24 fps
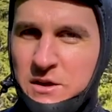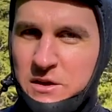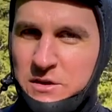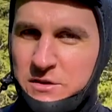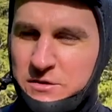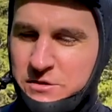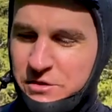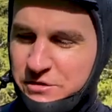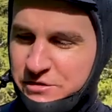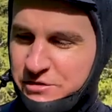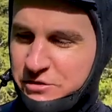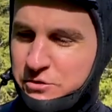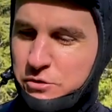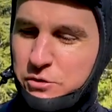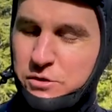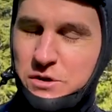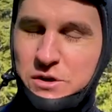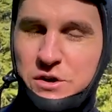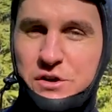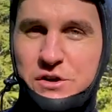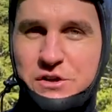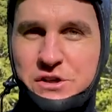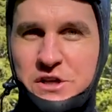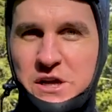to store
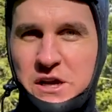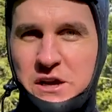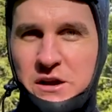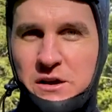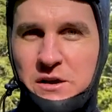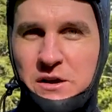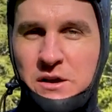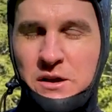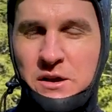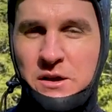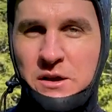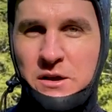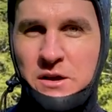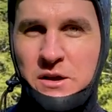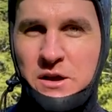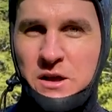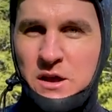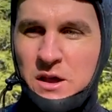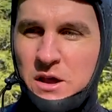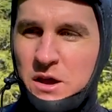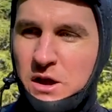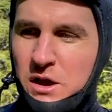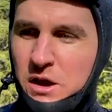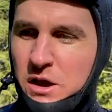your chair
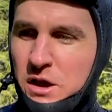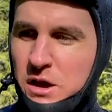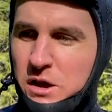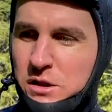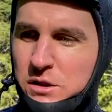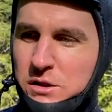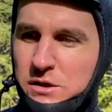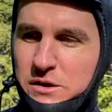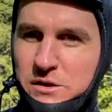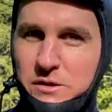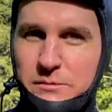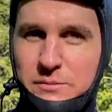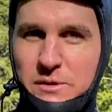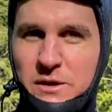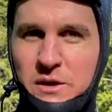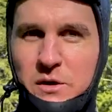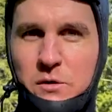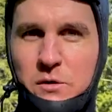a little bit